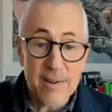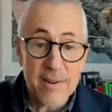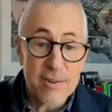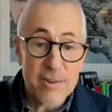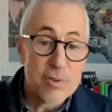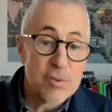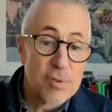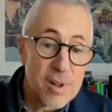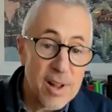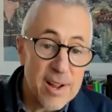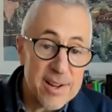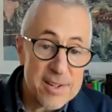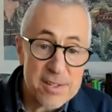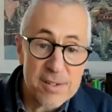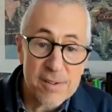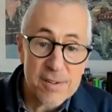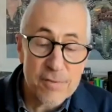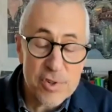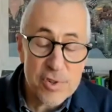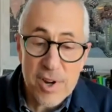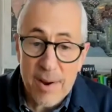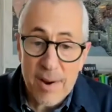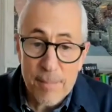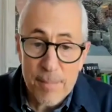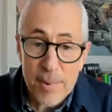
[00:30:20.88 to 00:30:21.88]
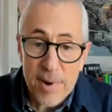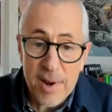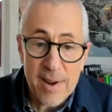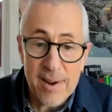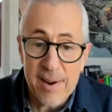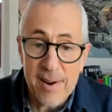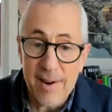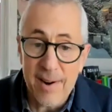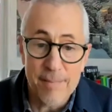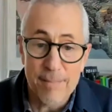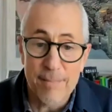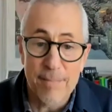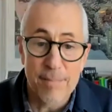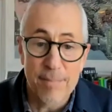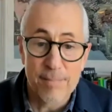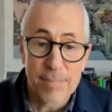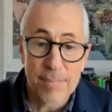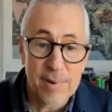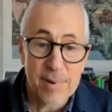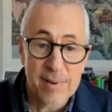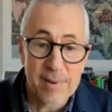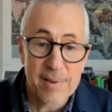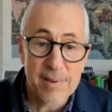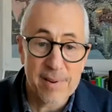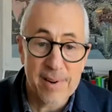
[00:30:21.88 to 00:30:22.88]
2 glasses of champagne. I
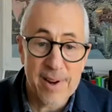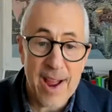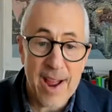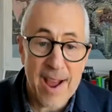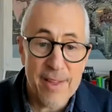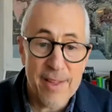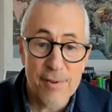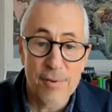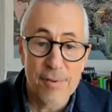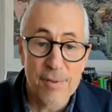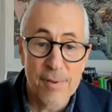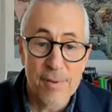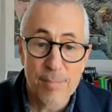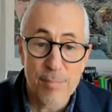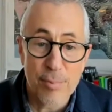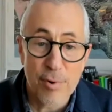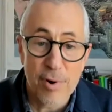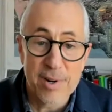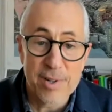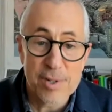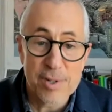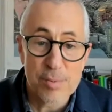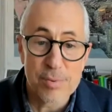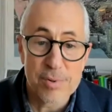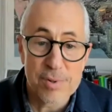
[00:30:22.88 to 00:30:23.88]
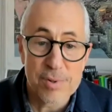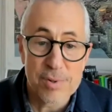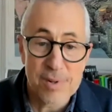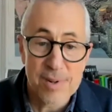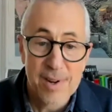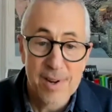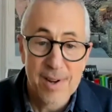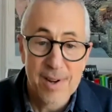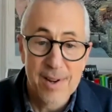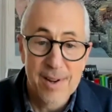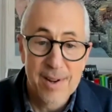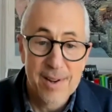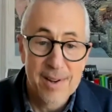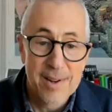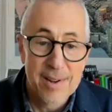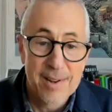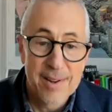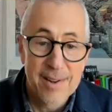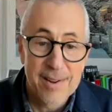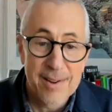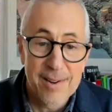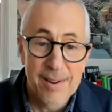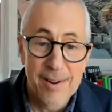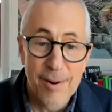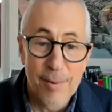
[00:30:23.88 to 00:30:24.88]
gather the price was,
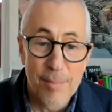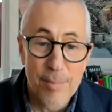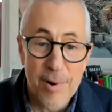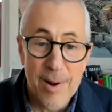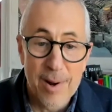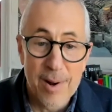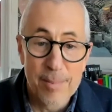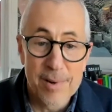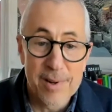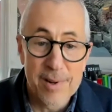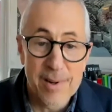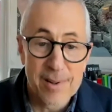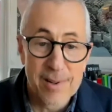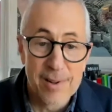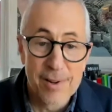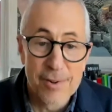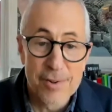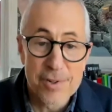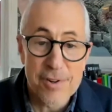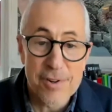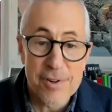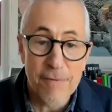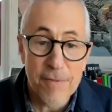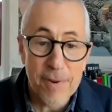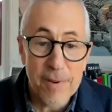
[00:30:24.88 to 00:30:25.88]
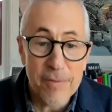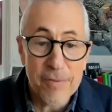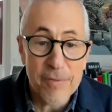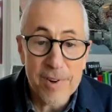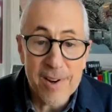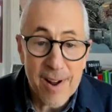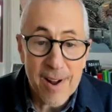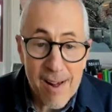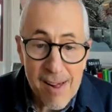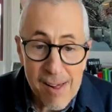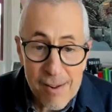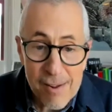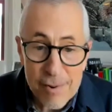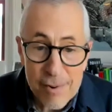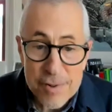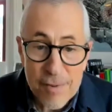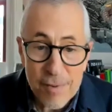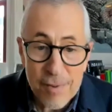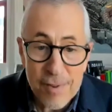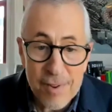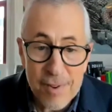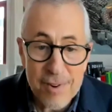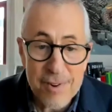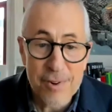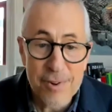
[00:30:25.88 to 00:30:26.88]
probably close to $50
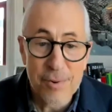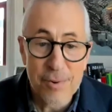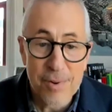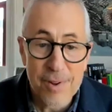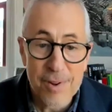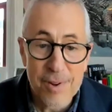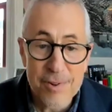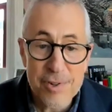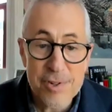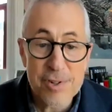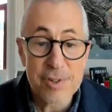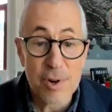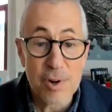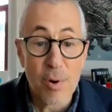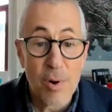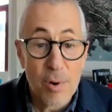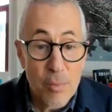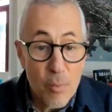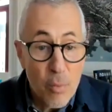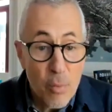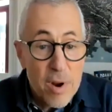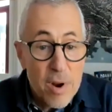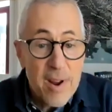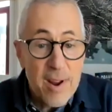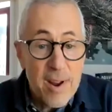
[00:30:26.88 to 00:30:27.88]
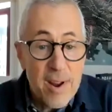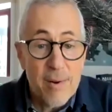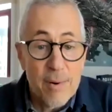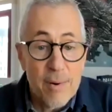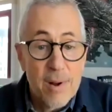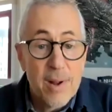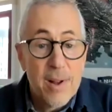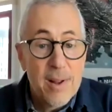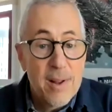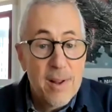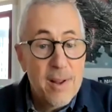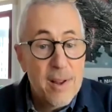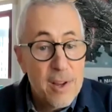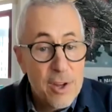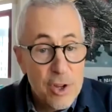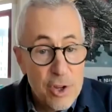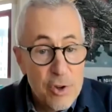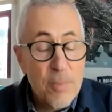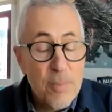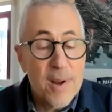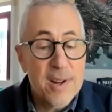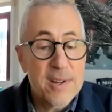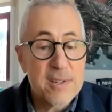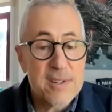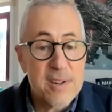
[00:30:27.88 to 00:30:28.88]
for the 2 of those. So on one hand, you
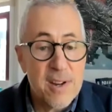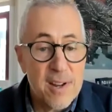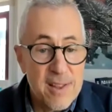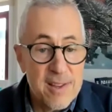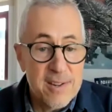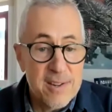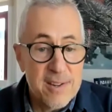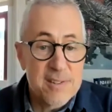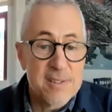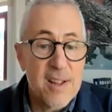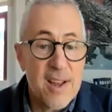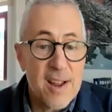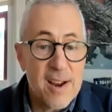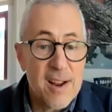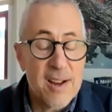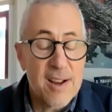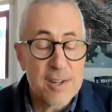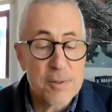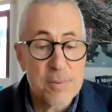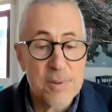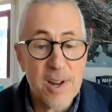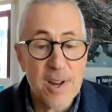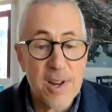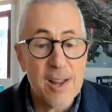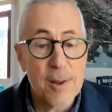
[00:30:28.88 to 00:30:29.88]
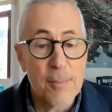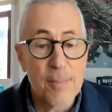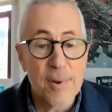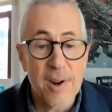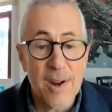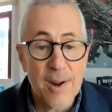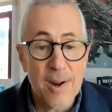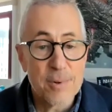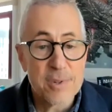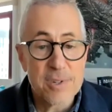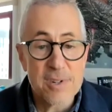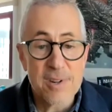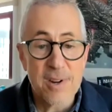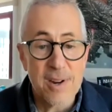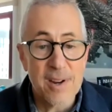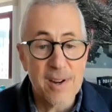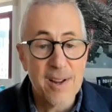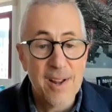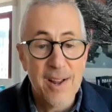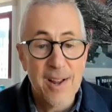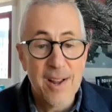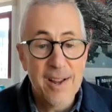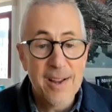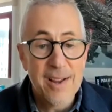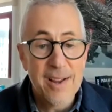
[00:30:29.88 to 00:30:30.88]
might say, isn't that hospitality? But I would
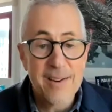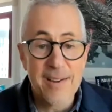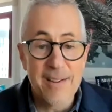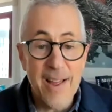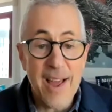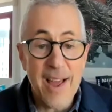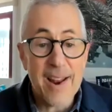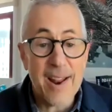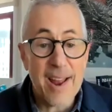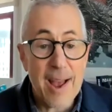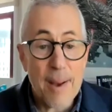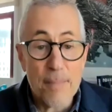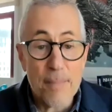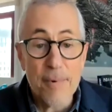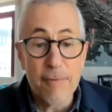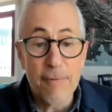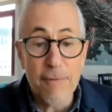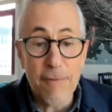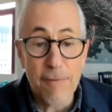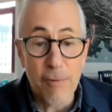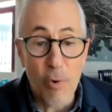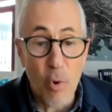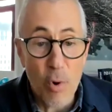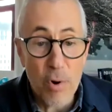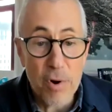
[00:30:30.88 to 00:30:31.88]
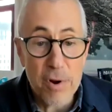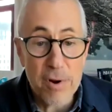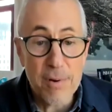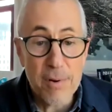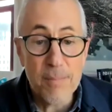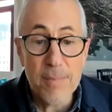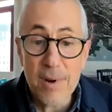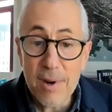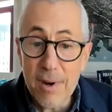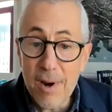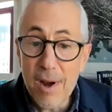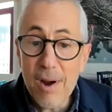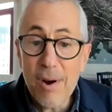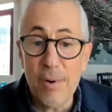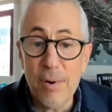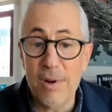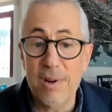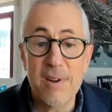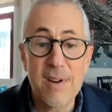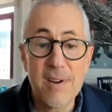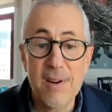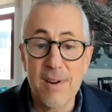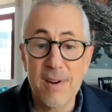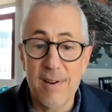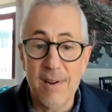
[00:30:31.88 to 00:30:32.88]
say, did that happen for him? No, it
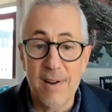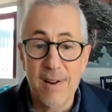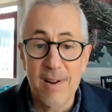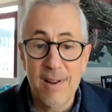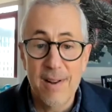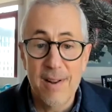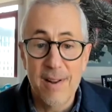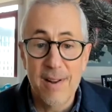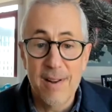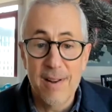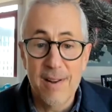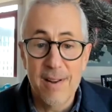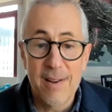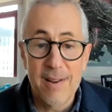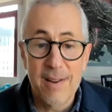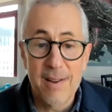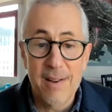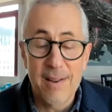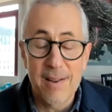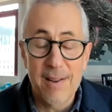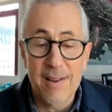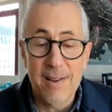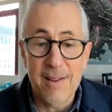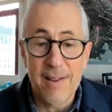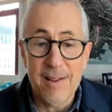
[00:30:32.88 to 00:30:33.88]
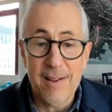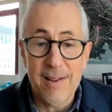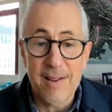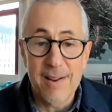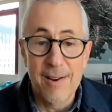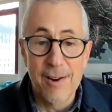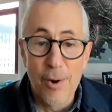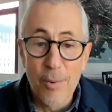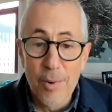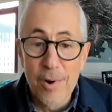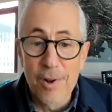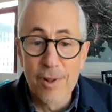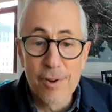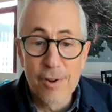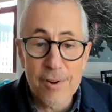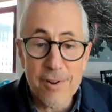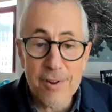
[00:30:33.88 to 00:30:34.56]
didn't. No one looked